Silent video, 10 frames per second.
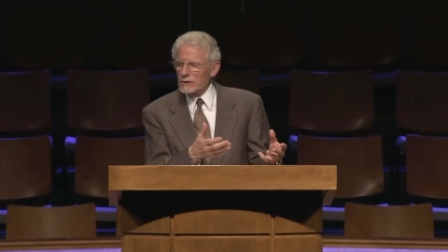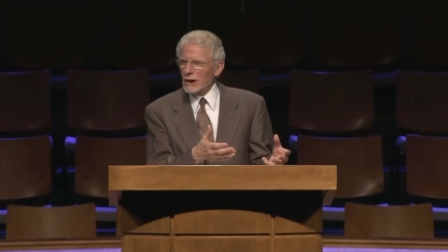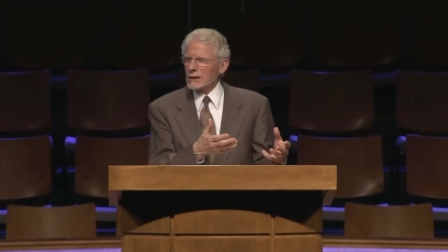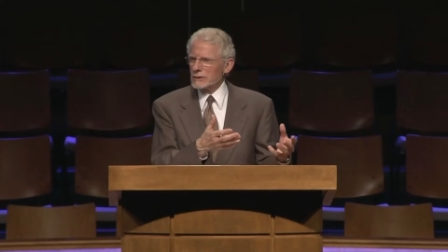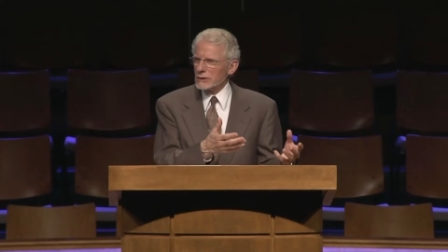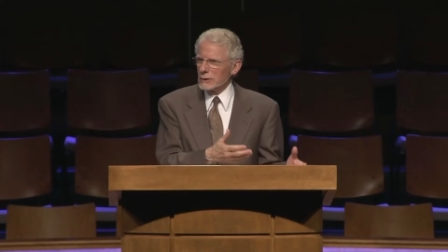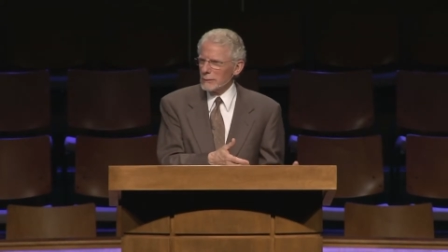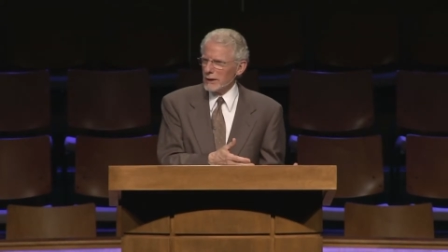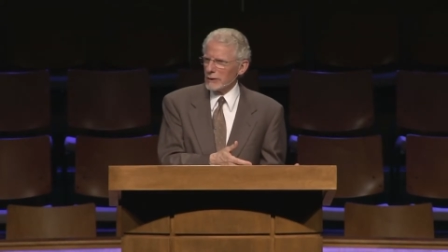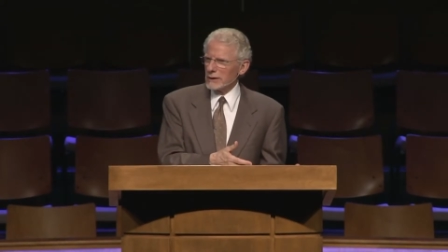talk to your
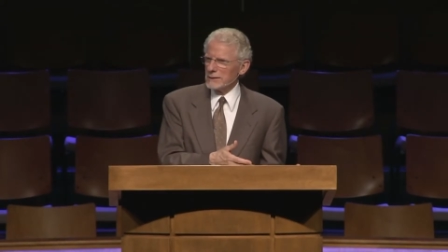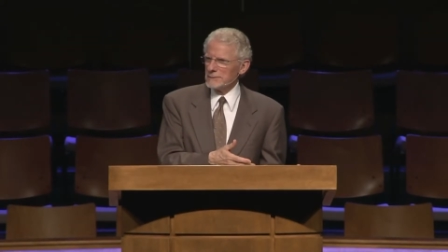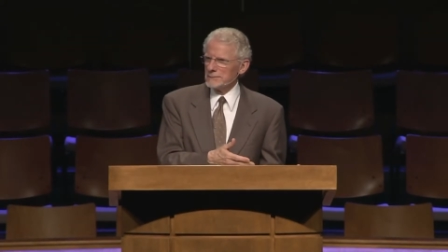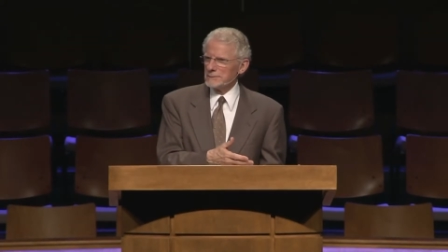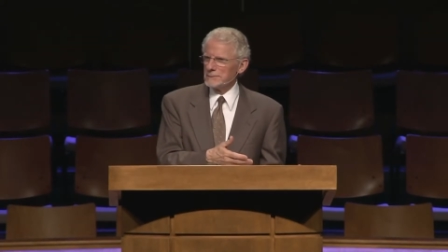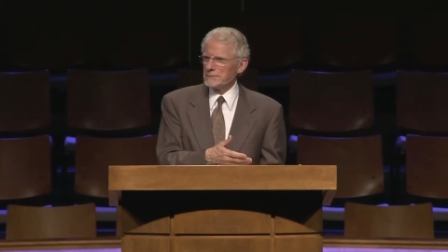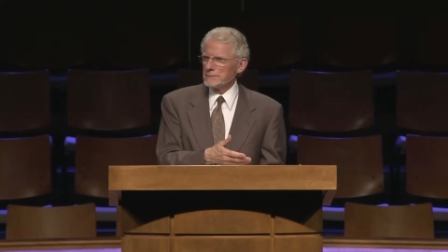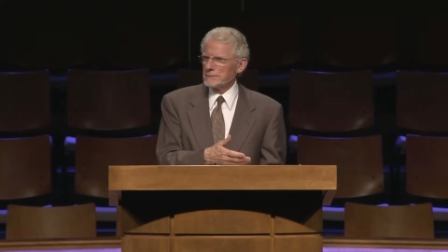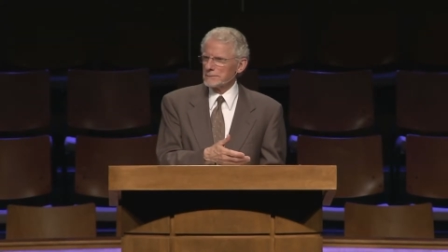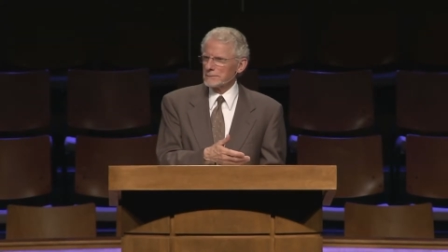mother,
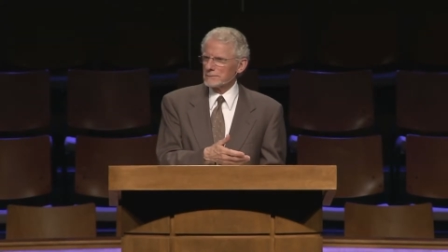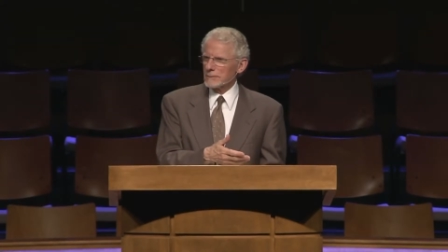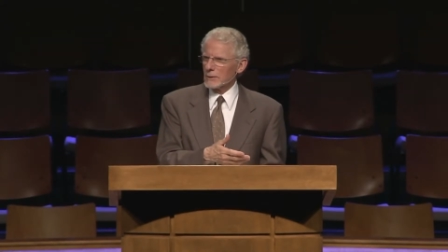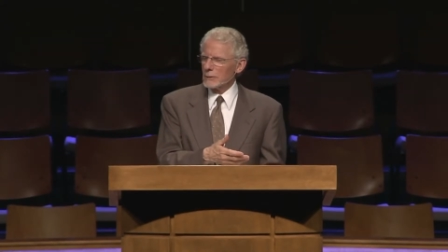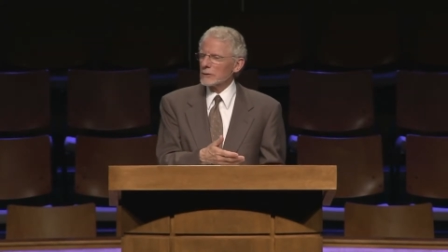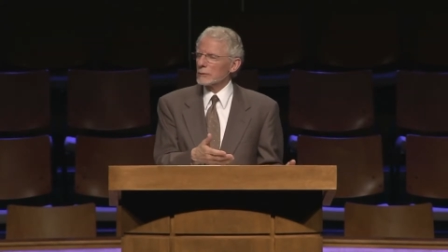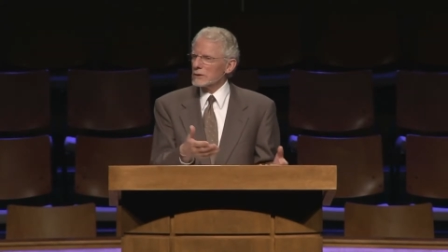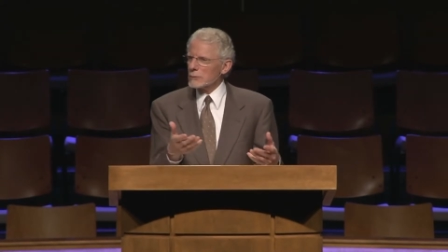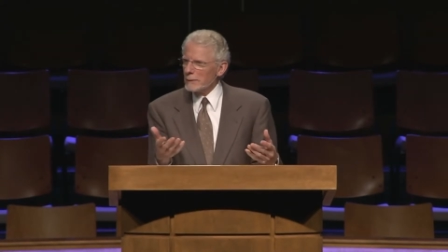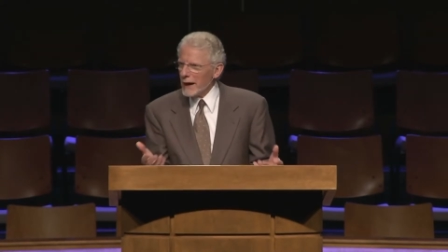with
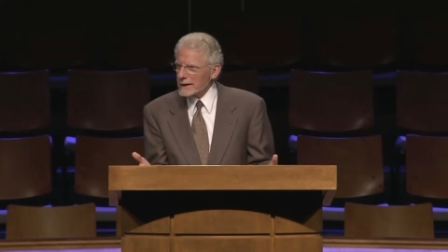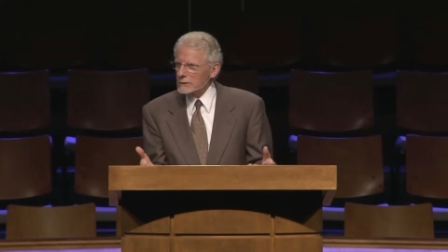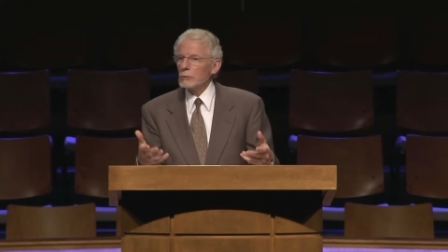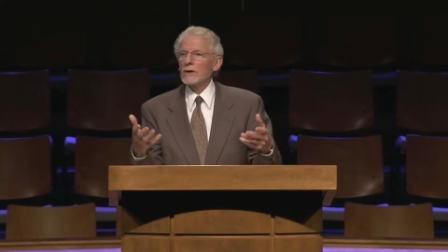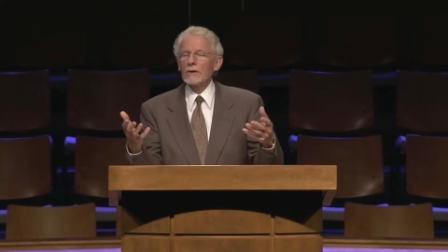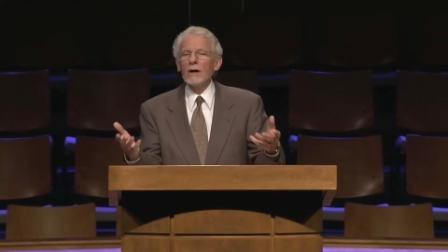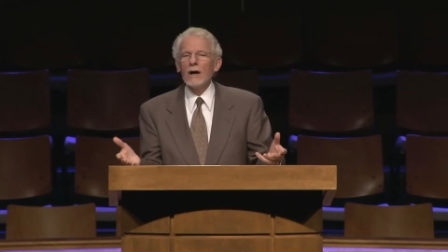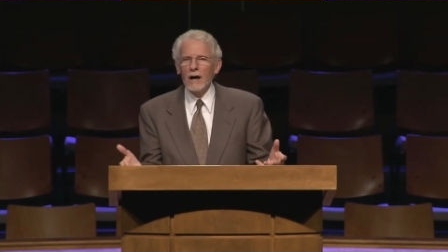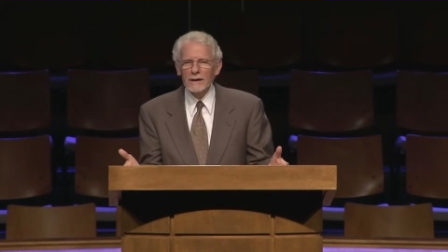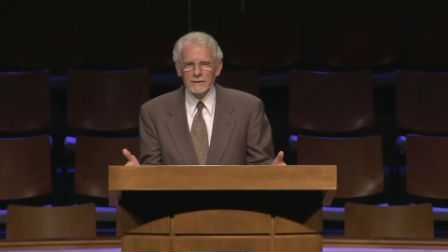respect, with
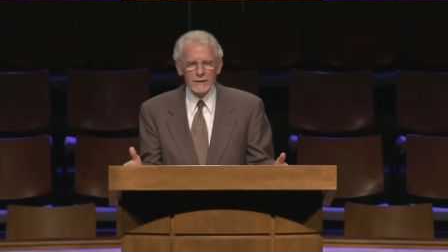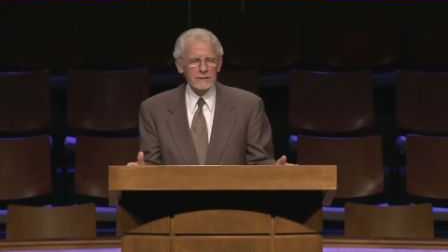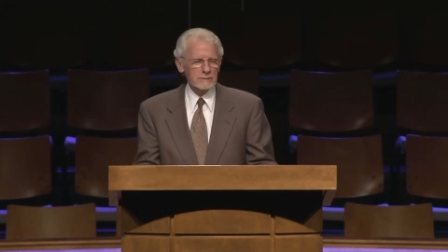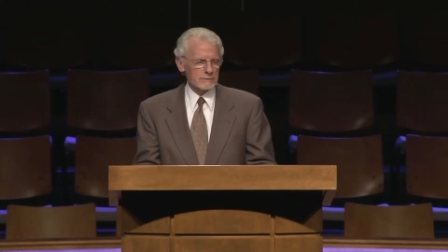honor,